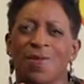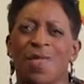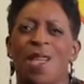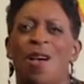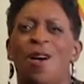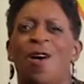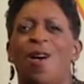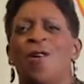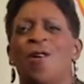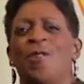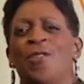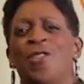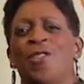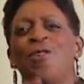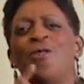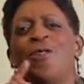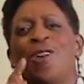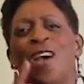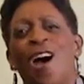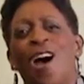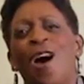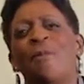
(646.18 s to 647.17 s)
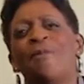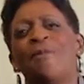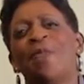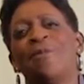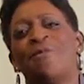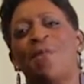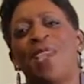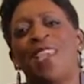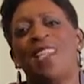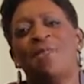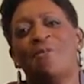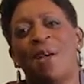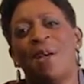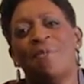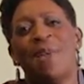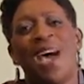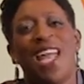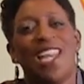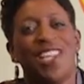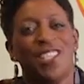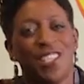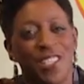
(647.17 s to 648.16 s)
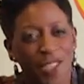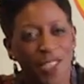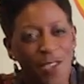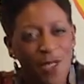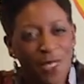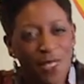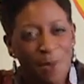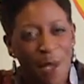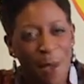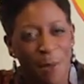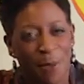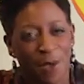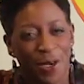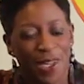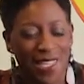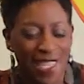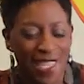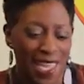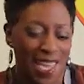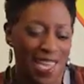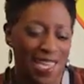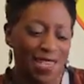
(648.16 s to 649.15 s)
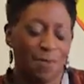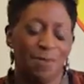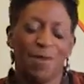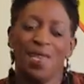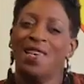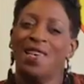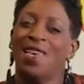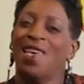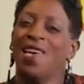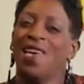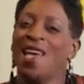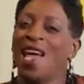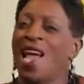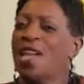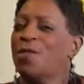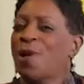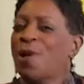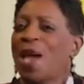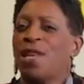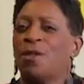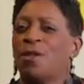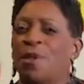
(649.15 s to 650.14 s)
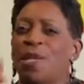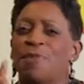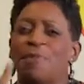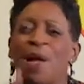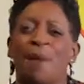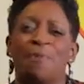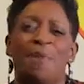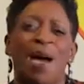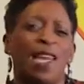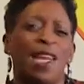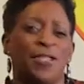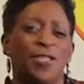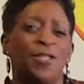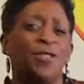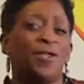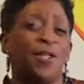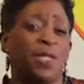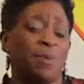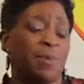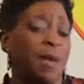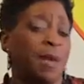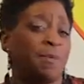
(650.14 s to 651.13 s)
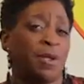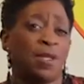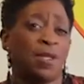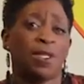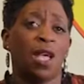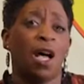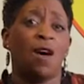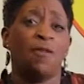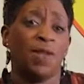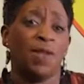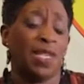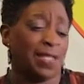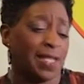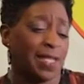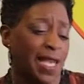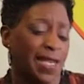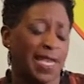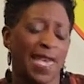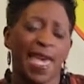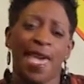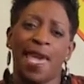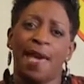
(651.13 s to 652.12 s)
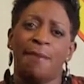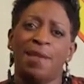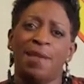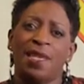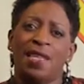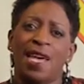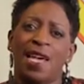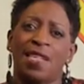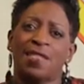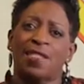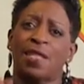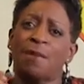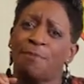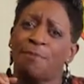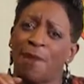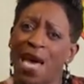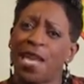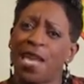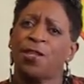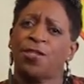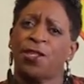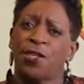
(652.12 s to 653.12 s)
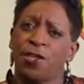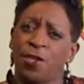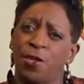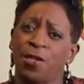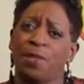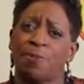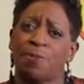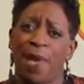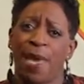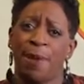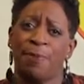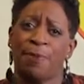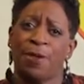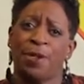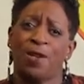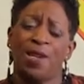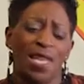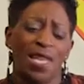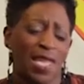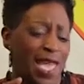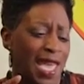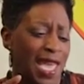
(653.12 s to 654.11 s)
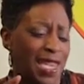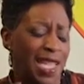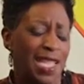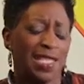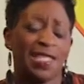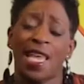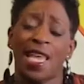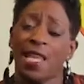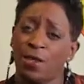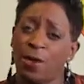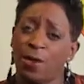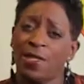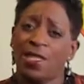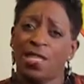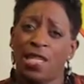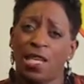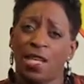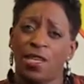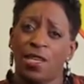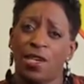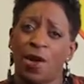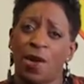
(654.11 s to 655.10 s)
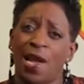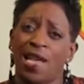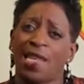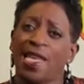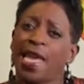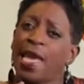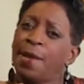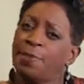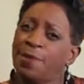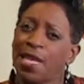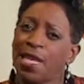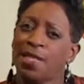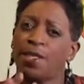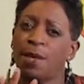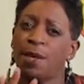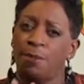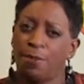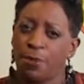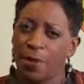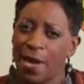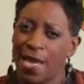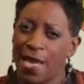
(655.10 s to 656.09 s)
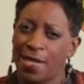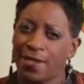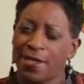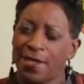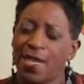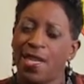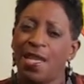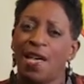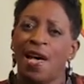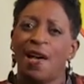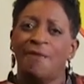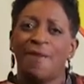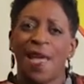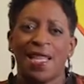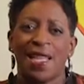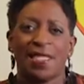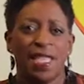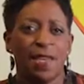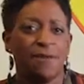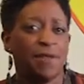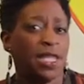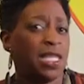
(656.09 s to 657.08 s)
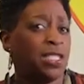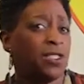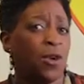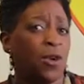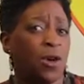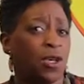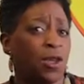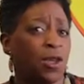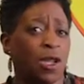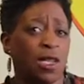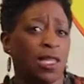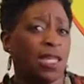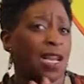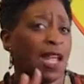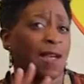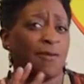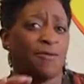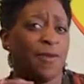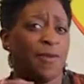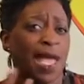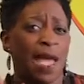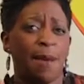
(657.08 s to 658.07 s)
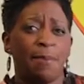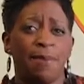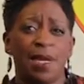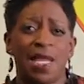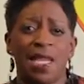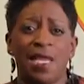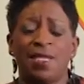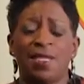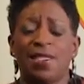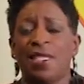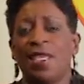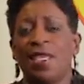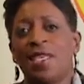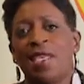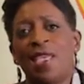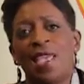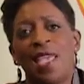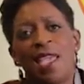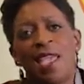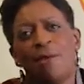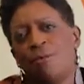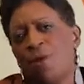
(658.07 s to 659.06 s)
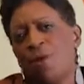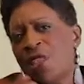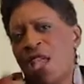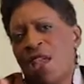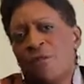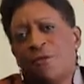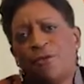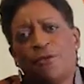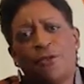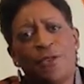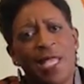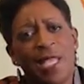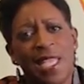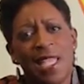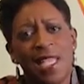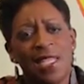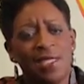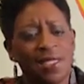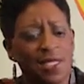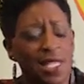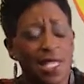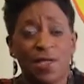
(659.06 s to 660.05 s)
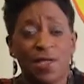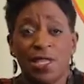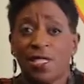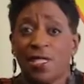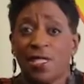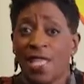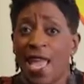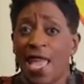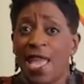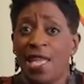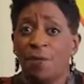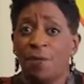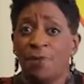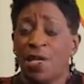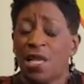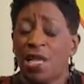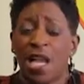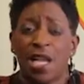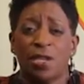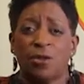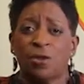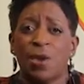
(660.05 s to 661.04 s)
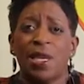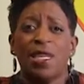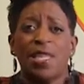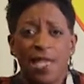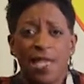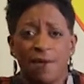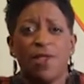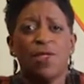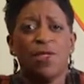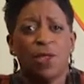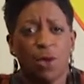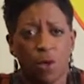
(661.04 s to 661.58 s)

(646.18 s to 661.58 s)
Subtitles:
Oh, you caught me reading my Monitor newspaper again. I try to read my Monitor newspaper as often as I can because the Monitor newspaper in East St. Louis, Illinois keeps us abreast of activities going on in our families, with our friends, in the state, the country, and even the